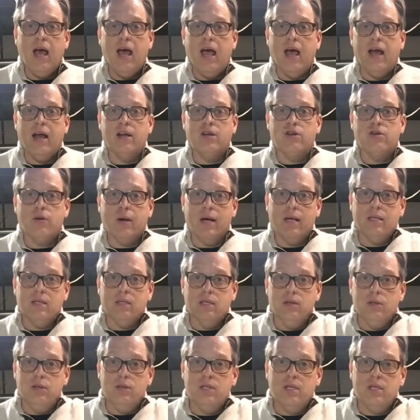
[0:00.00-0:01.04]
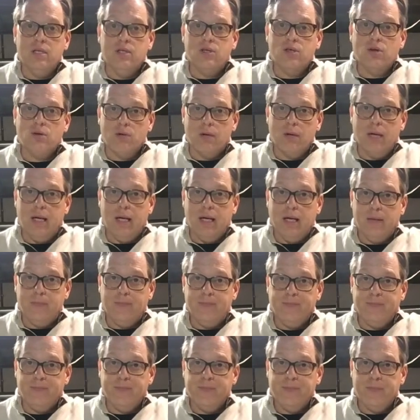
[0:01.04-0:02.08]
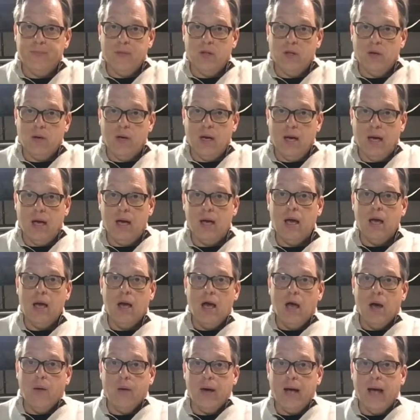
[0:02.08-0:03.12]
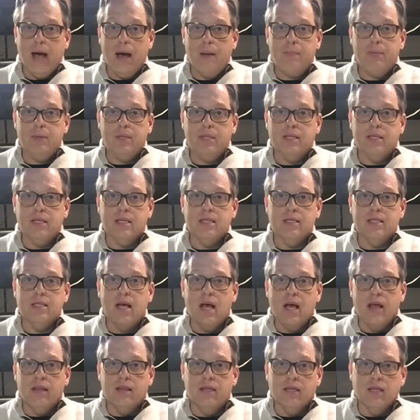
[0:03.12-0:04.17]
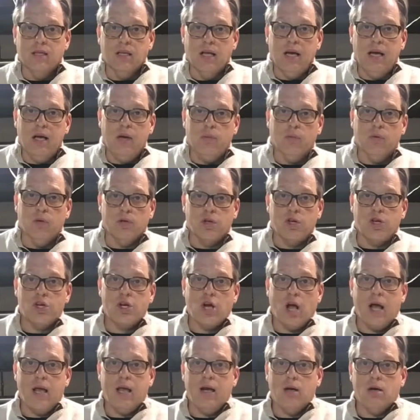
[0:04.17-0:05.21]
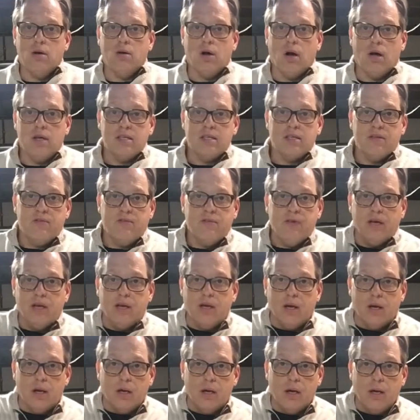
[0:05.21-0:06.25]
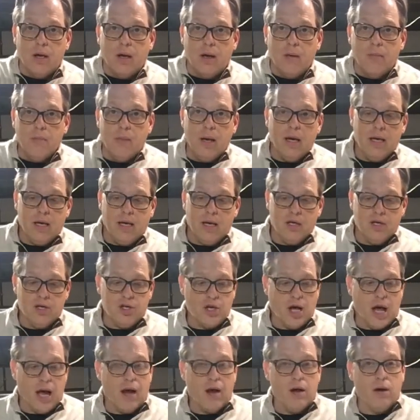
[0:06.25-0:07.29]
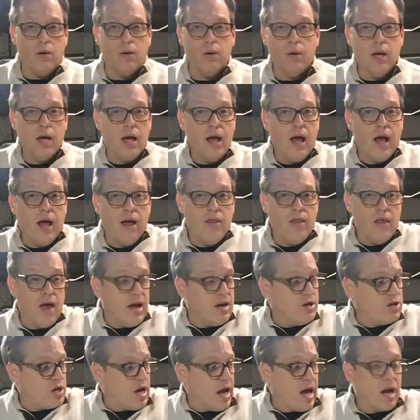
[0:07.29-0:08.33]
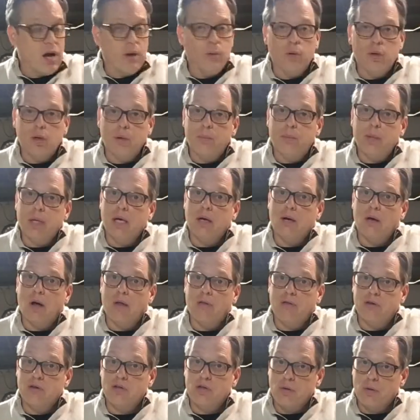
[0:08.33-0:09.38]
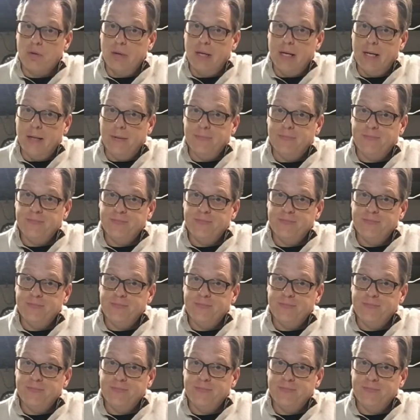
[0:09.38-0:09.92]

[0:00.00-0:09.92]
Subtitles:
and a translucent screen. Okay? And what happens is the light will shine across the figure, making a shadow, and that shadow will appear on the screen.